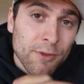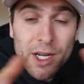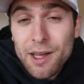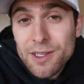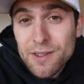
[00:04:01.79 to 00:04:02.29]

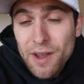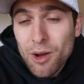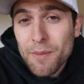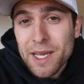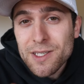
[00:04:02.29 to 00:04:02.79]
Regardless of
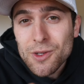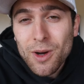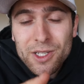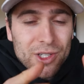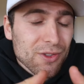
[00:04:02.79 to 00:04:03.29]
how amazing you
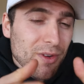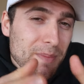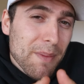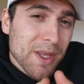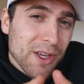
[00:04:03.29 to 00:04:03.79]
are, just
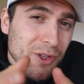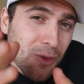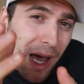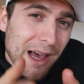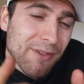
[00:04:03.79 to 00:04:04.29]
remember that
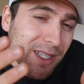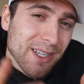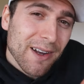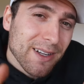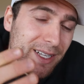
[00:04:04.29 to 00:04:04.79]
you haven't
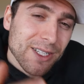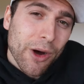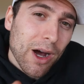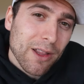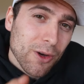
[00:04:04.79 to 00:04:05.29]
done it
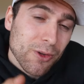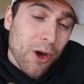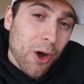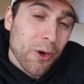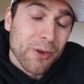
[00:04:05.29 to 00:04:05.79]
entirely on
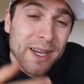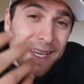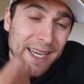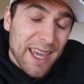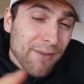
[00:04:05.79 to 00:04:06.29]
your own,
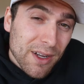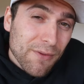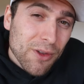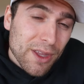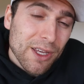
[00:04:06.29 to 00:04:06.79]
even
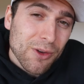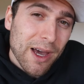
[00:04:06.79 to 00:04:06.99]
if you think you